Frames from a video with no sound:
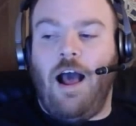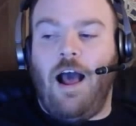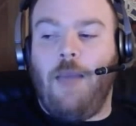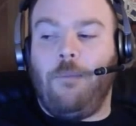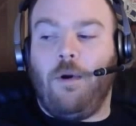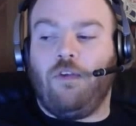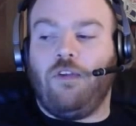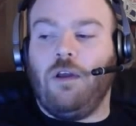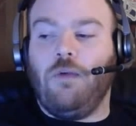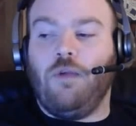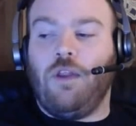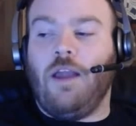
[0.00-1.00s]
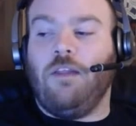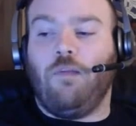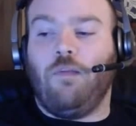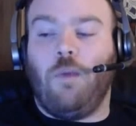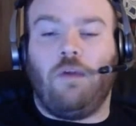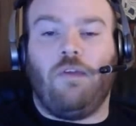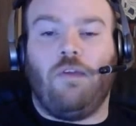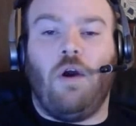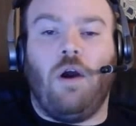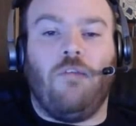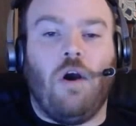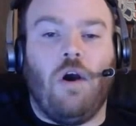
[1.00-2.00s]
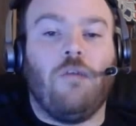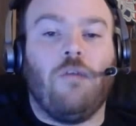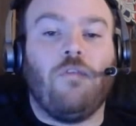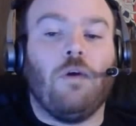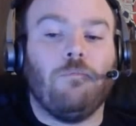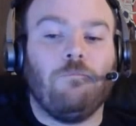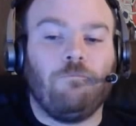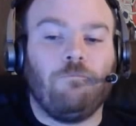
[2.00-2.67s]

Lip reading: I personally would take this Buxton Harvey offer.